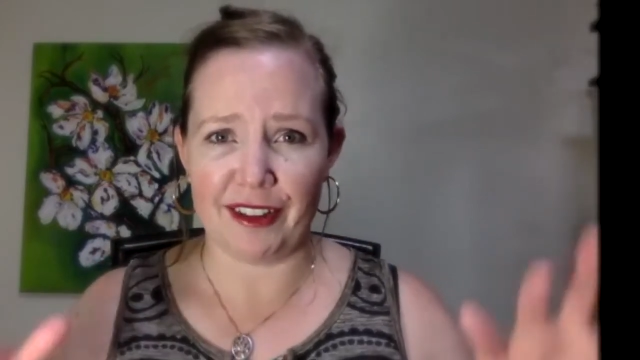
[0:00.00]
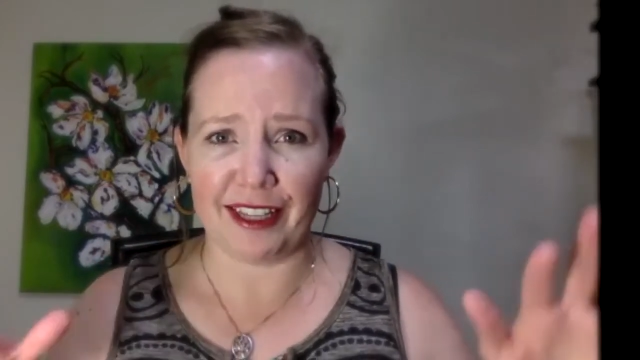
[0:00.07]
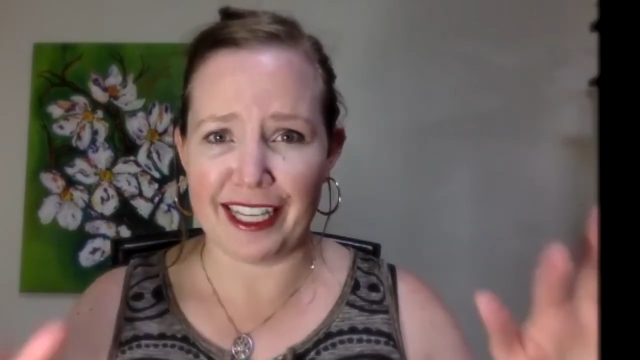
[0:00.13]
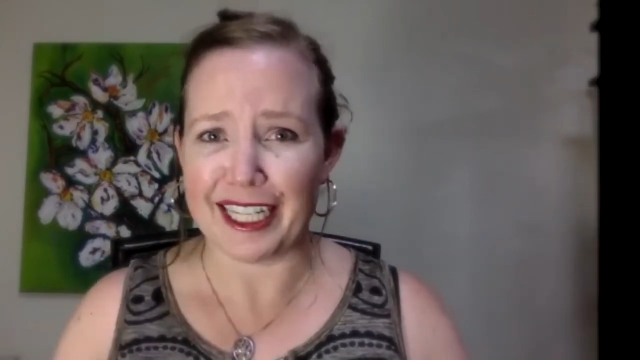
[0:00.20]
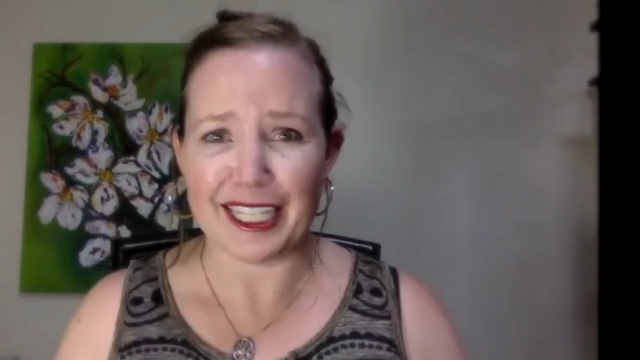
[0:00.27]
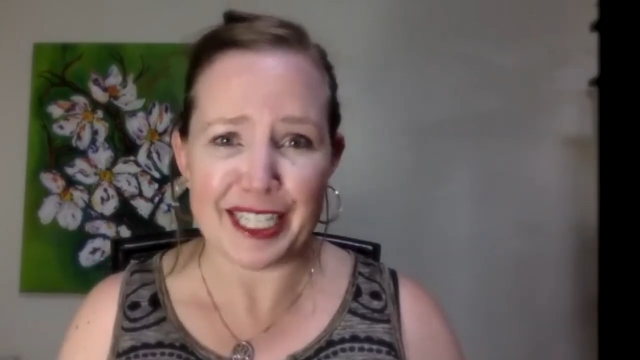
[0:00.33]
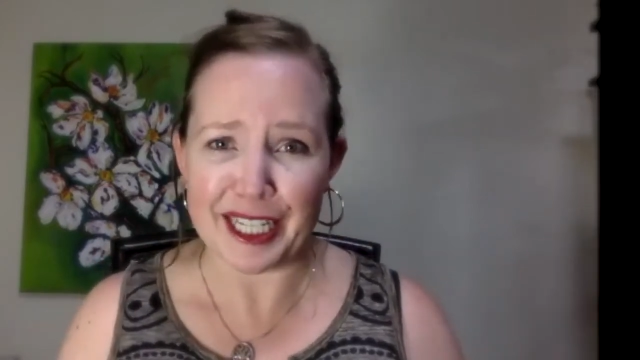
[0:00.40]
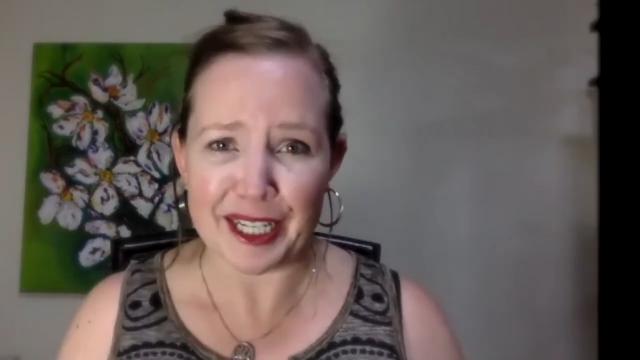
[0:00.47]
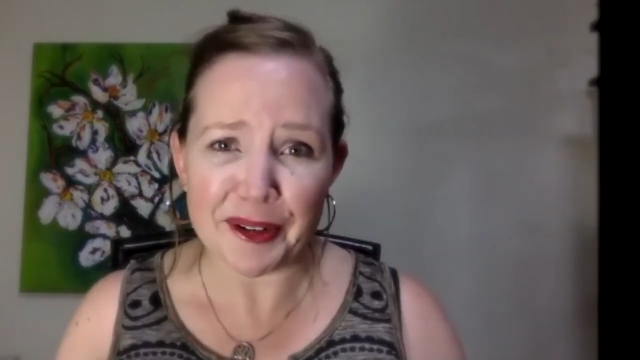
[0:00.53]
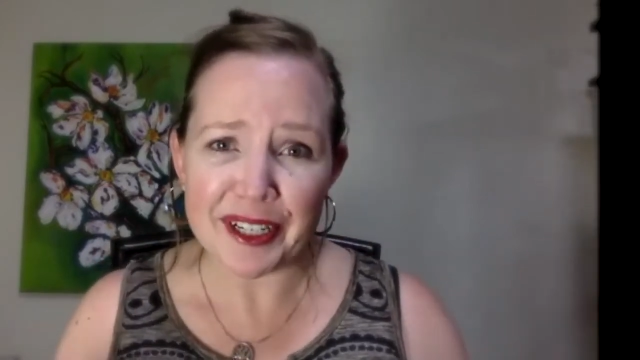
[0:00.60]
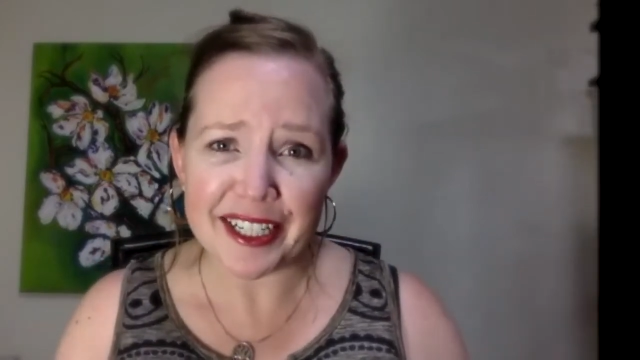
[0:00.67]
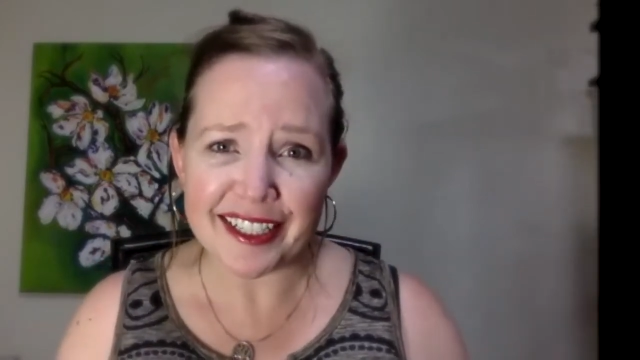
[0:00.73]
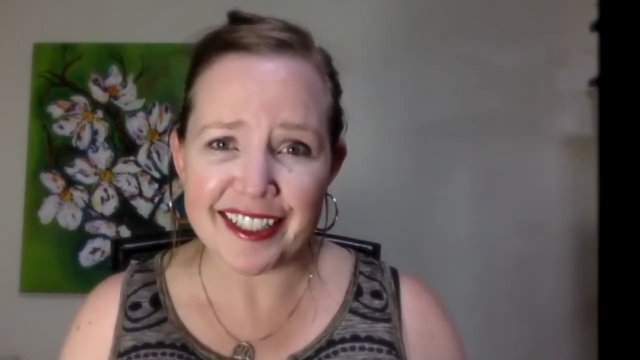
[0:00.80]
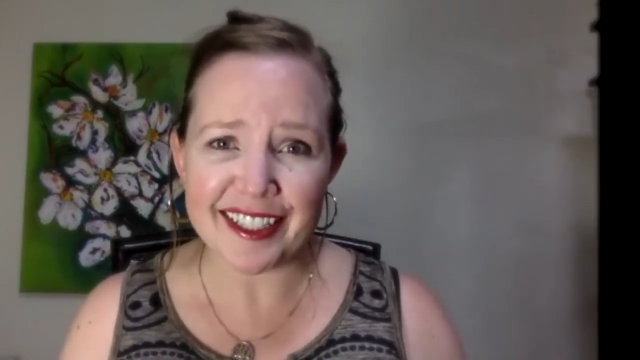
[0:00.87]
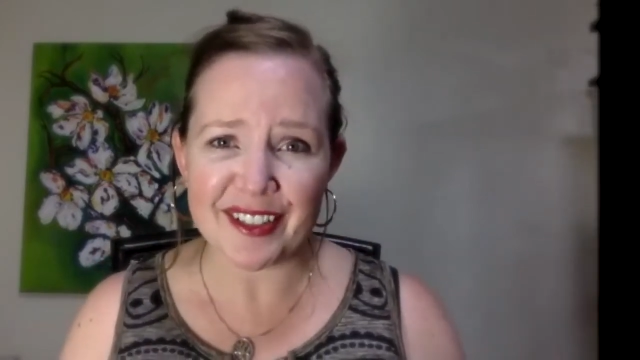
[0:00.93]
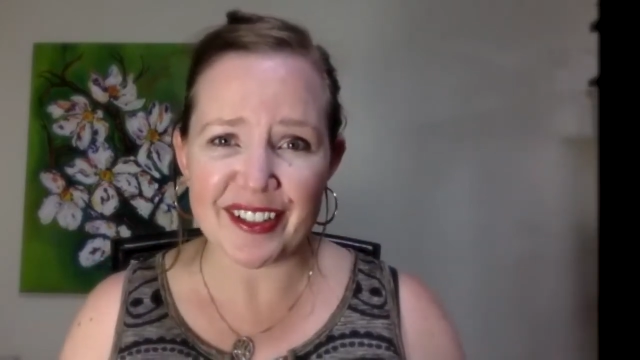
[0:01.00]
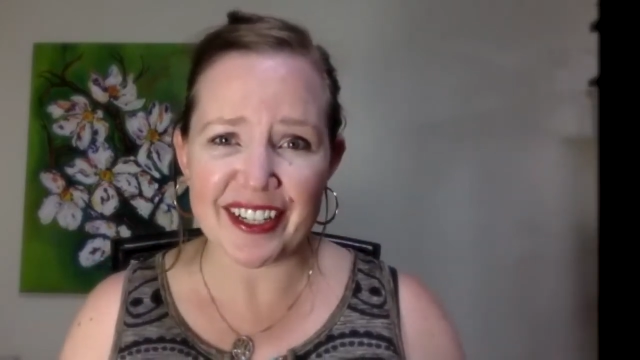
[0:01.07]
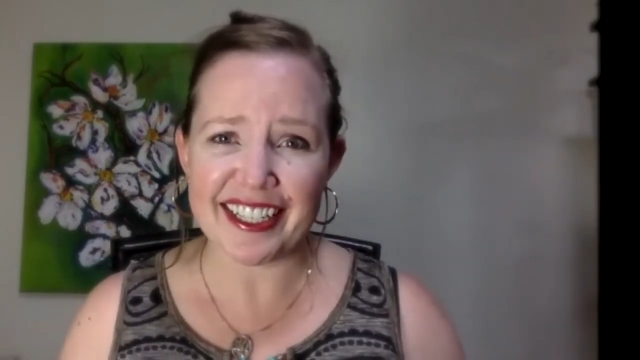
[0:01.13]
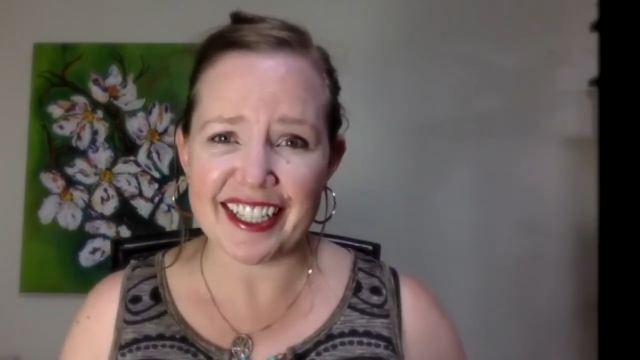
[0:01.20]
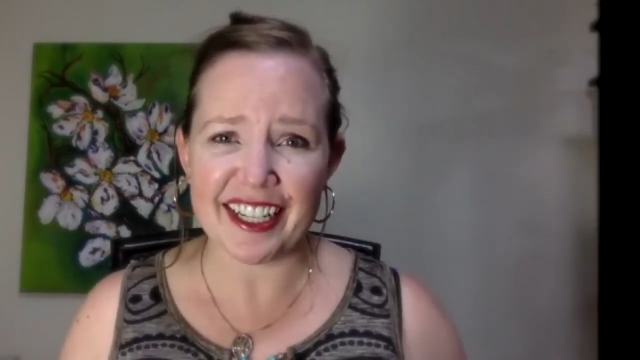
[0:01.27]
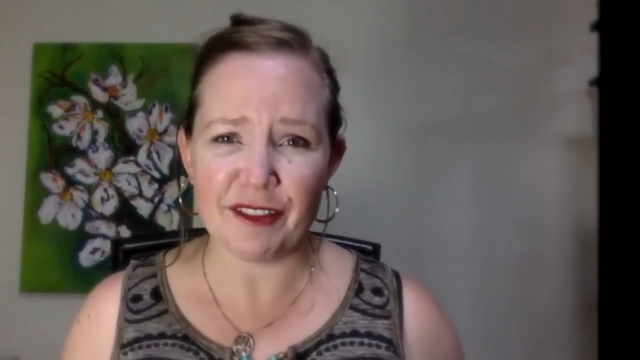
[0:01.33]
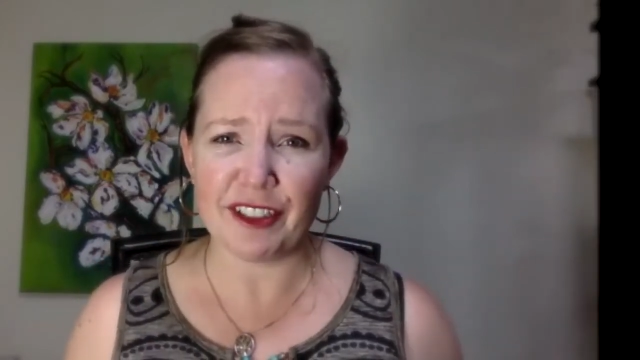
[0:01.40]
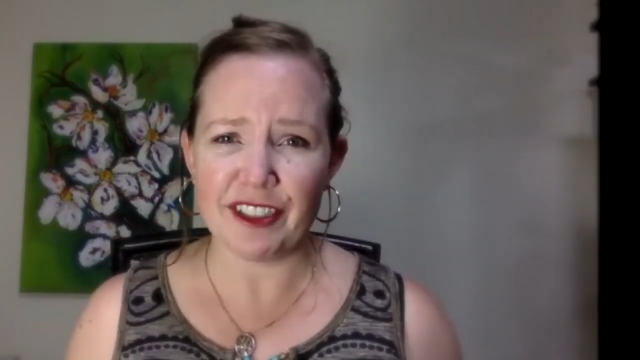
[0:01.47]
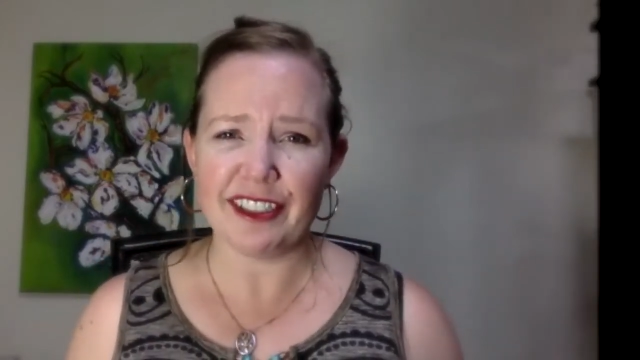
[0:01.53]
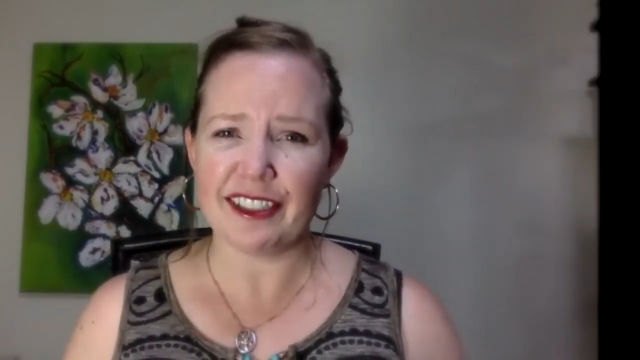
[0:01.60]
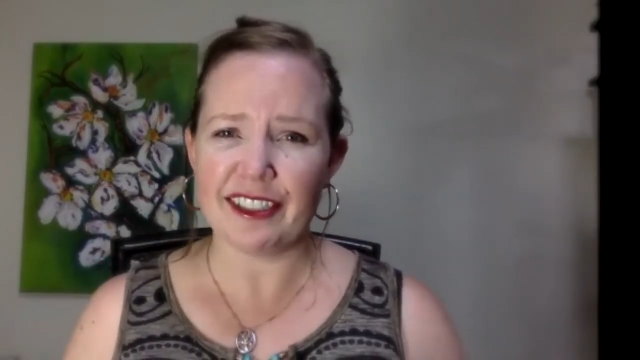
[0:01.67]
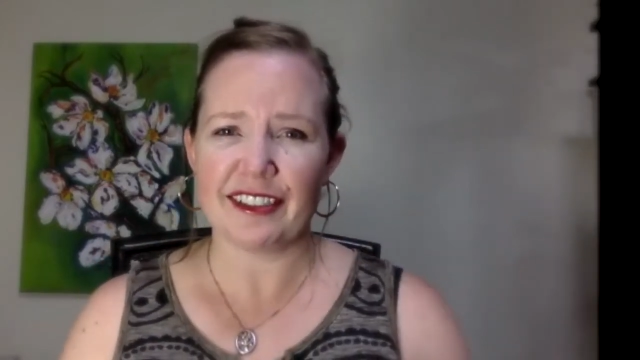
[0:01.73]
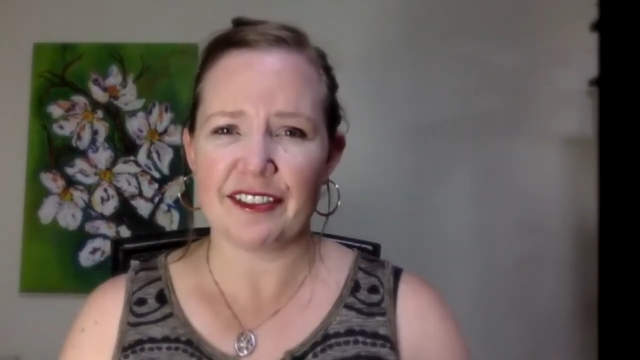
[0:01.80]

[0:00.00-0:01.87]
they can decrease the stress levels?